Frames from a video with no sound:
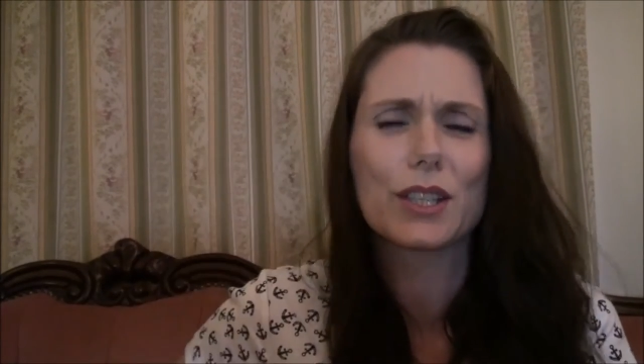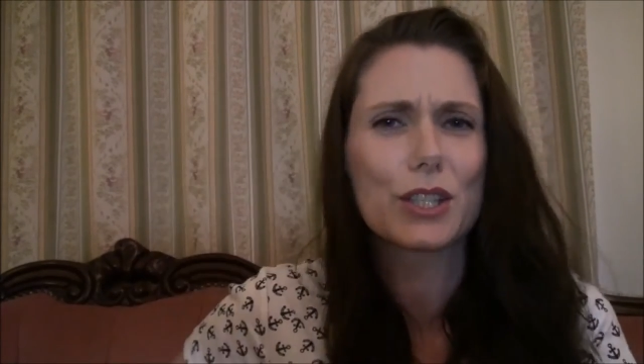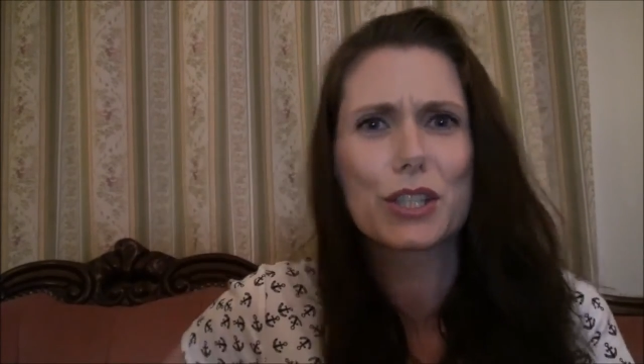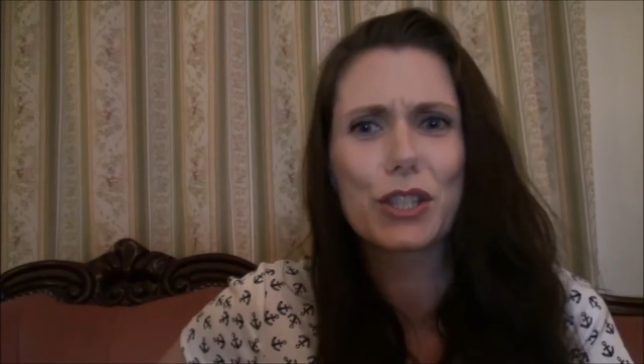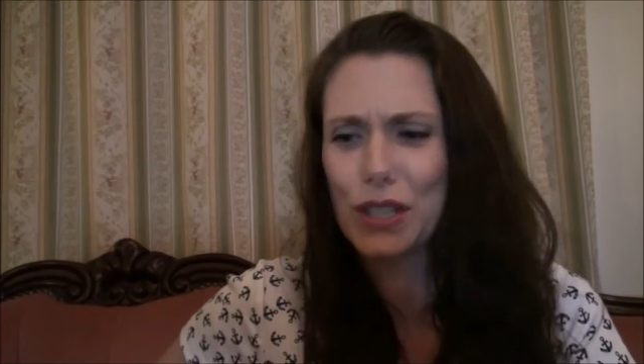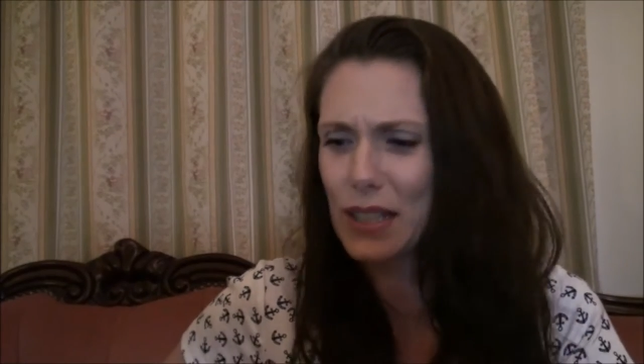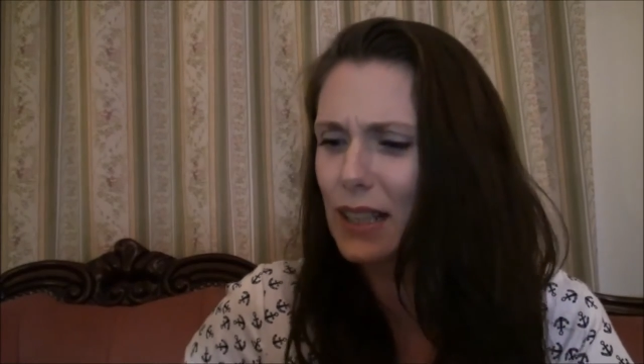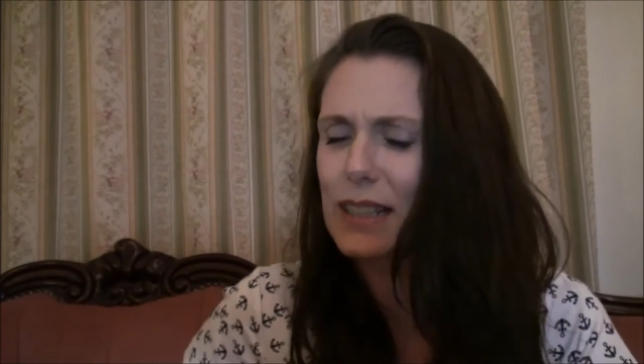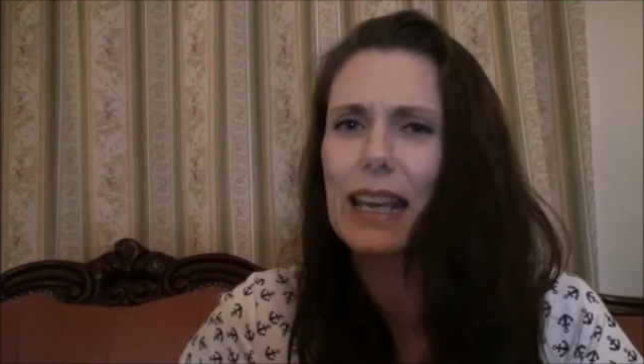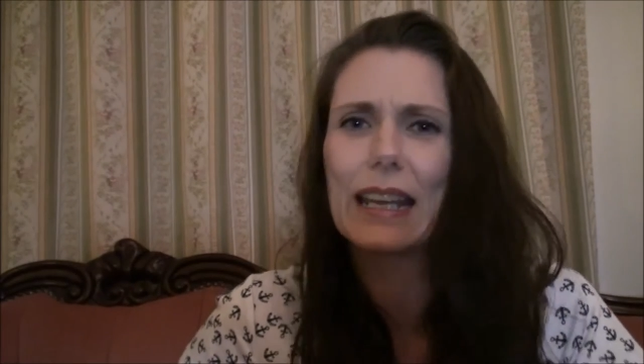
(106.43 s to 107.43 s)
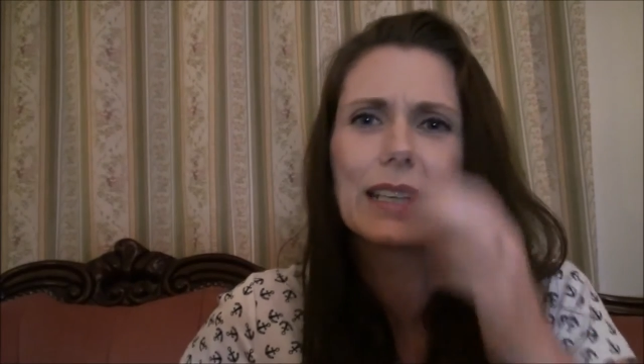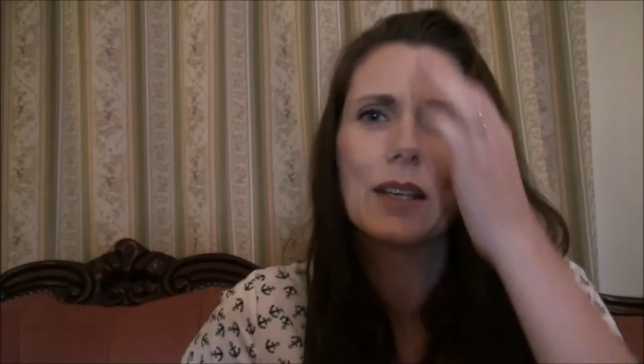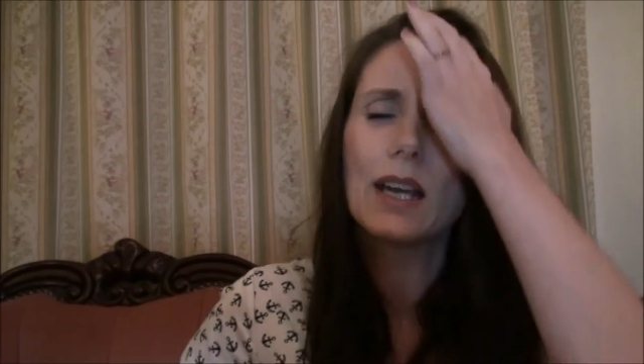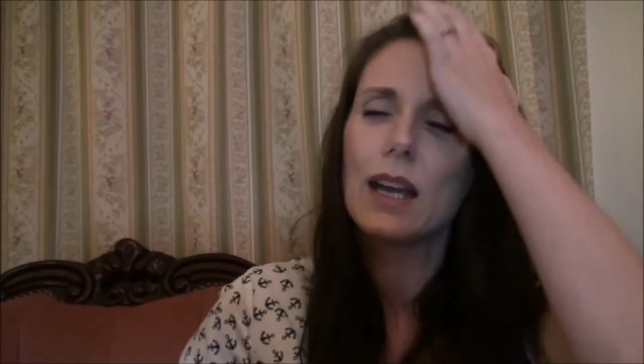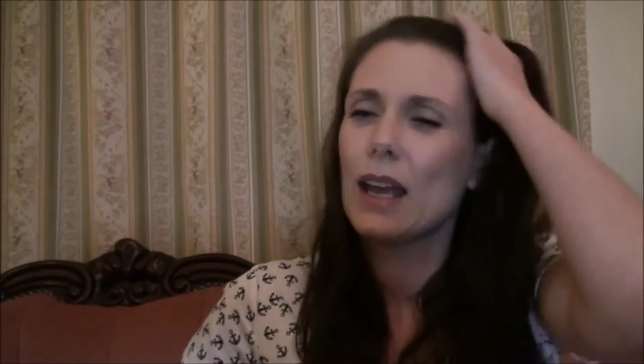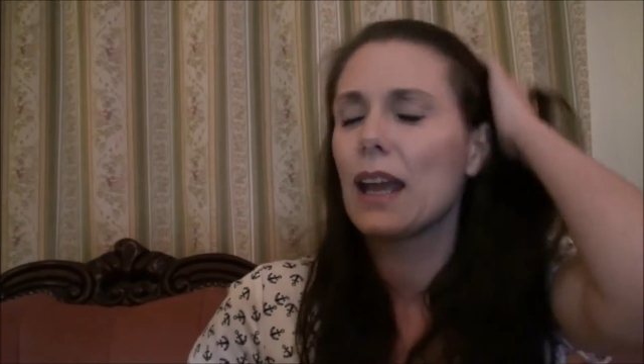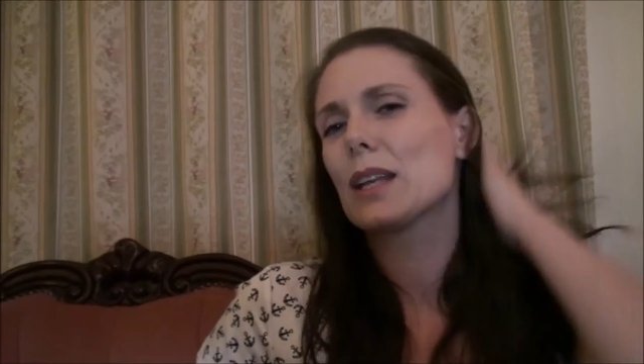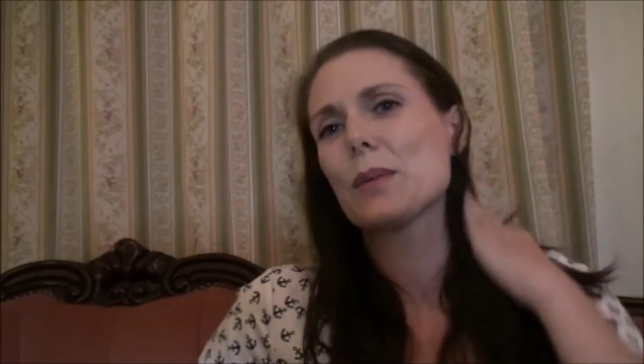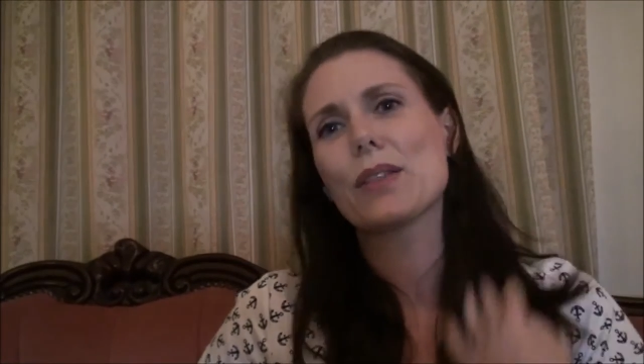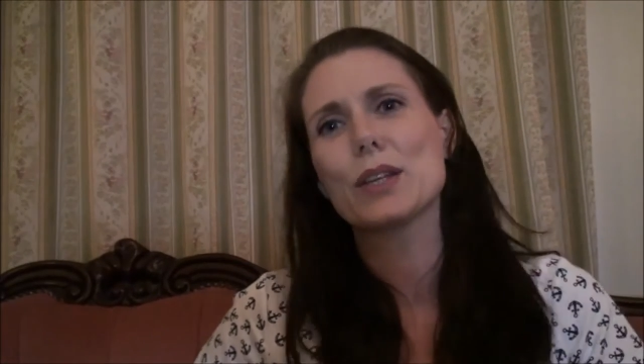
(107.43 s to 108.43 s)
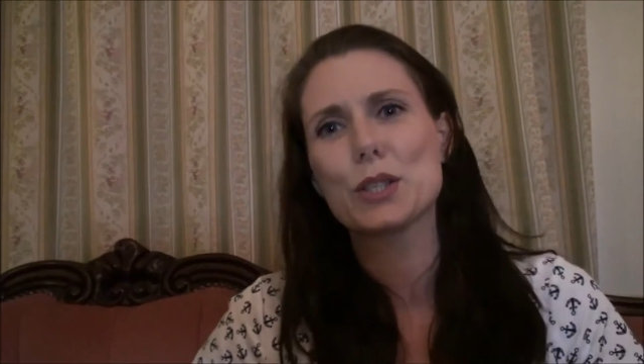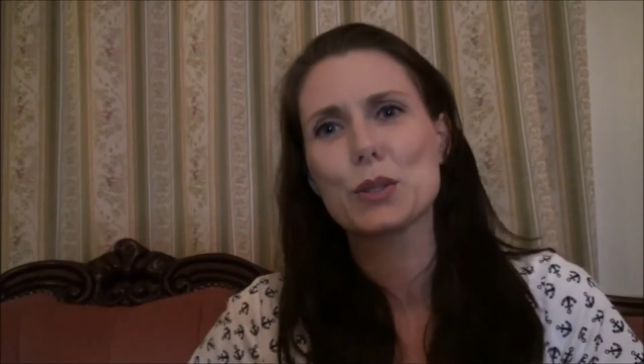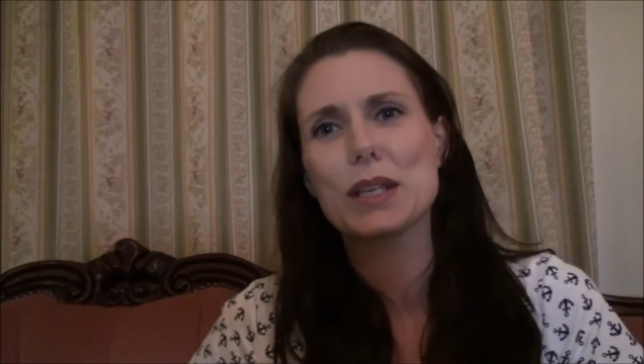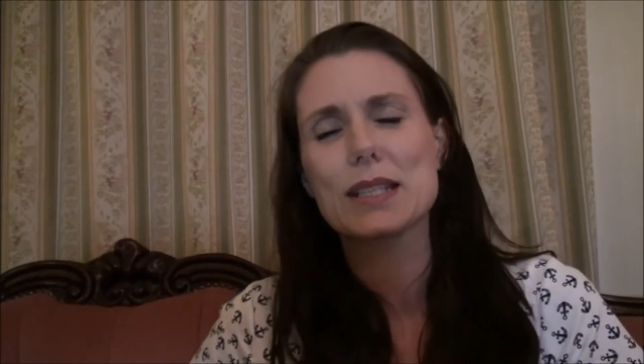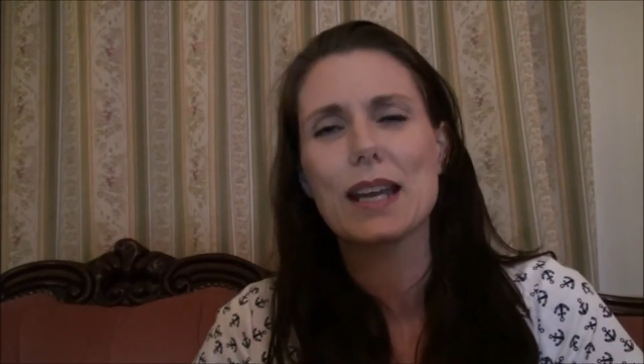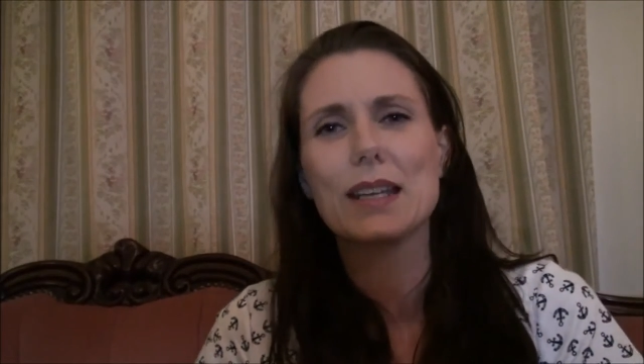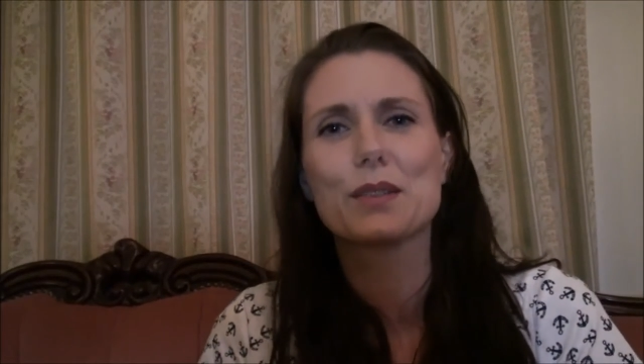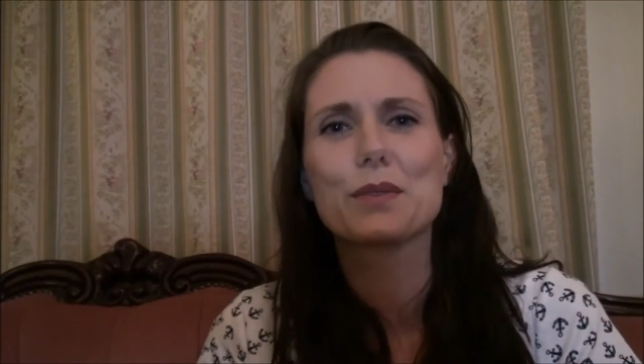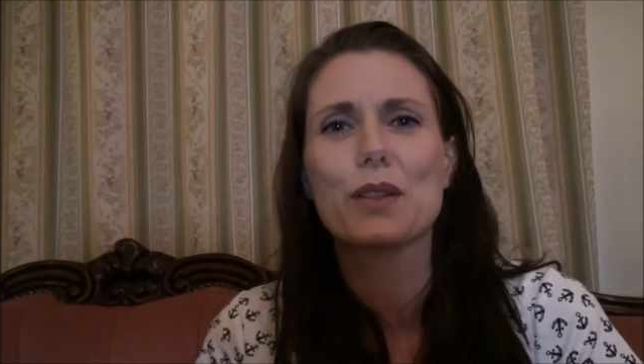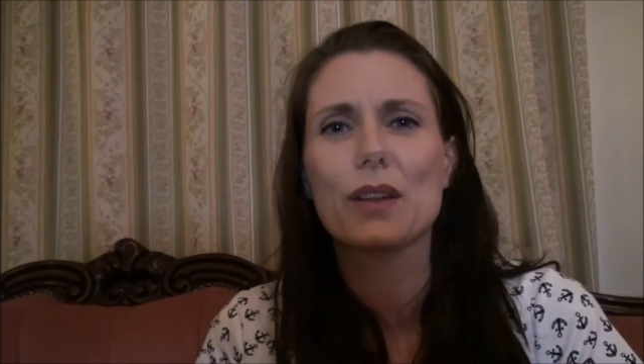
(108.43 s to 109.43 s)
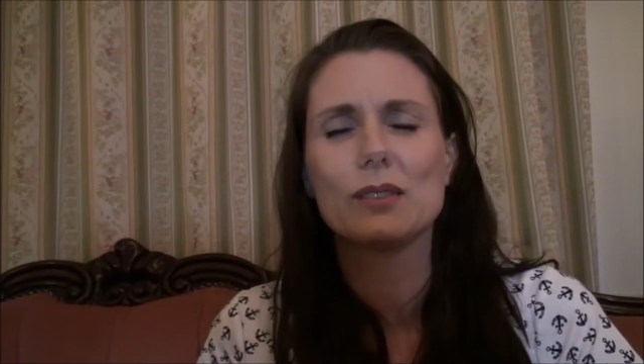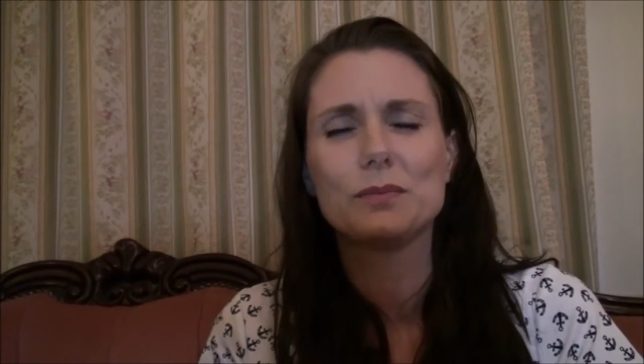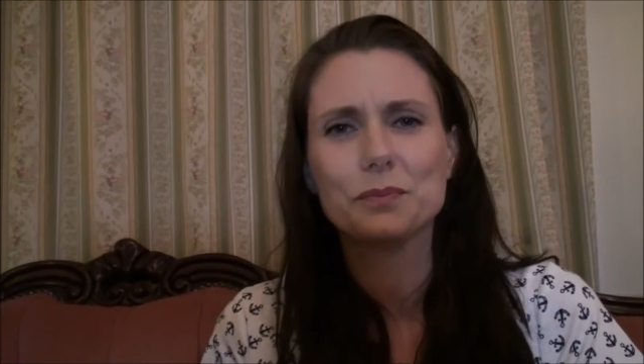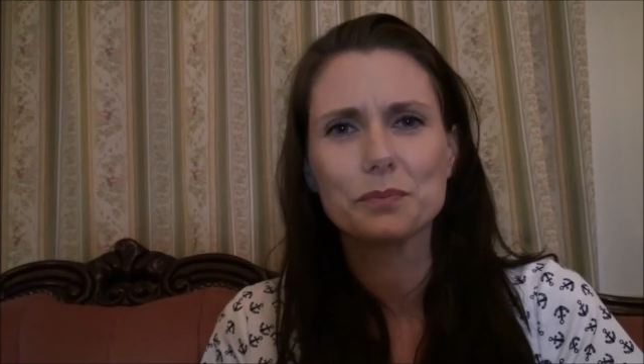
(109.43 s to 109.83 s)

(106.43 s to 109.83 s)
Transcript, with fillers: and She's just like a teddy. Anyway, I think she's going to sit here for the